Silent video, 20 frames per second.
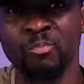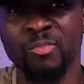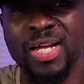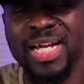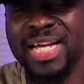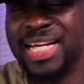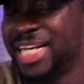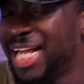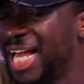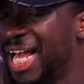
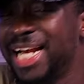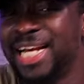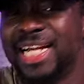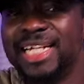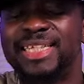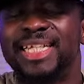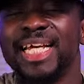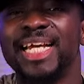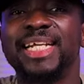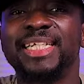in
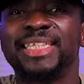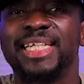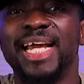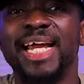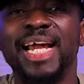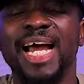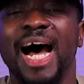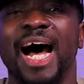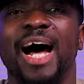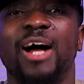anything
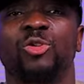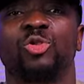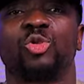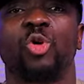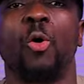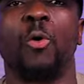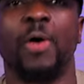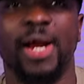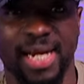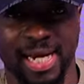they are
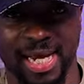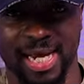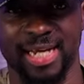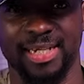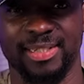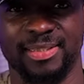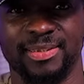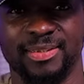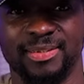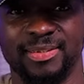doing
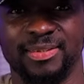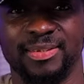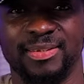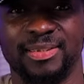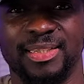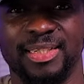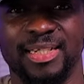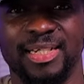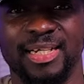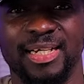now,
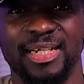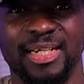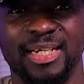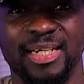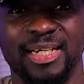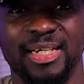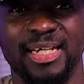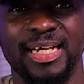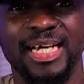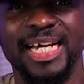
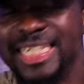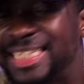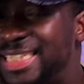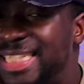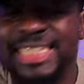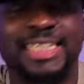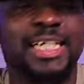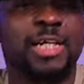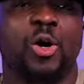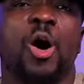it
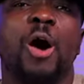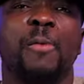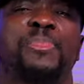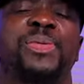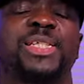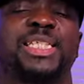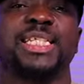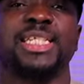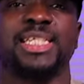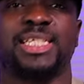is a
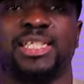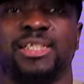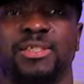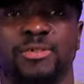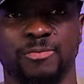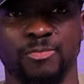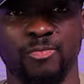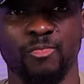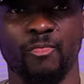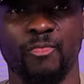
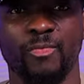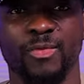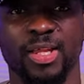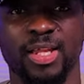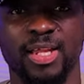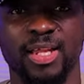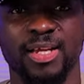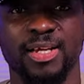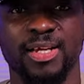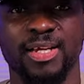competition.
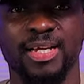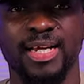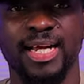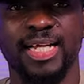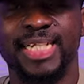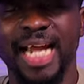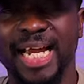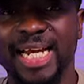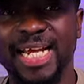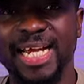
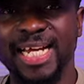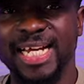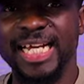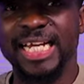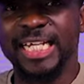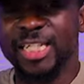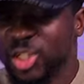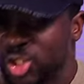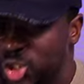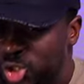
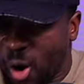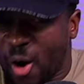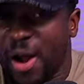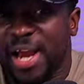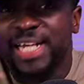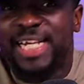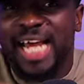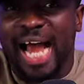Charlie, join